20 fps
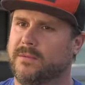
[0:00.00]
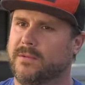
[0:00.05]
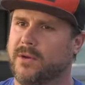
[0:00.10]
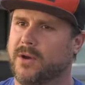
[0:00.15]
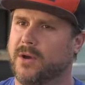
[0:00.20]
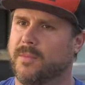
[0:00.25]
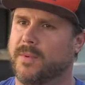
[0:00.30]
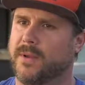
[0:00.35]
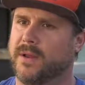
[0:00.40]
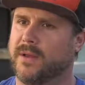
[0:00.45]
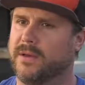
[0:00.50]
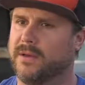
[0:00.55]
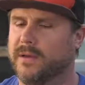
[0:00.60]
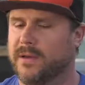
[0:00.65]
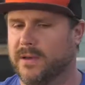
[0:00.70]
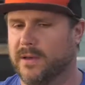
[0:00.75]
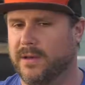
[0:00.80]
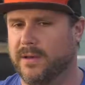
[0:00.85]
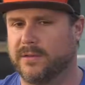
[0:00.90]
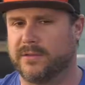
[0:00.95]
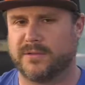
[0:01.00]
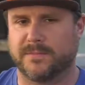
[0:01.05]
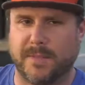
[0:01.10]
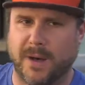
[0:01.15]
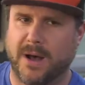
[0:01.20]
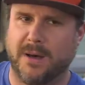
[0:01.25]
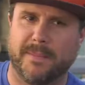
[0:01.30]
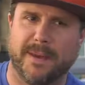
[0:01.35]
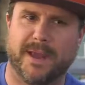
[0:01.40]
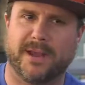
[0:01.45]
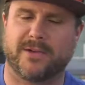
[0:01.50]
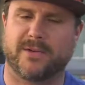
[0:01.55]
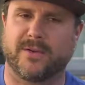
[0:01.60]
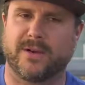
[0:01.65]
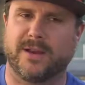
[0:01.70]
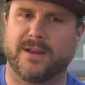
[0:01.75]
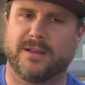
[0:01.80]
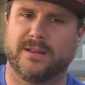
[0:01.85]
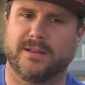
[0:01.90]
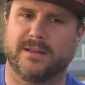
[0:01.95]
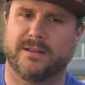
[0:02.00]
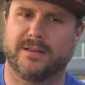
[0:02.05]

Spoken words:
open a small bakery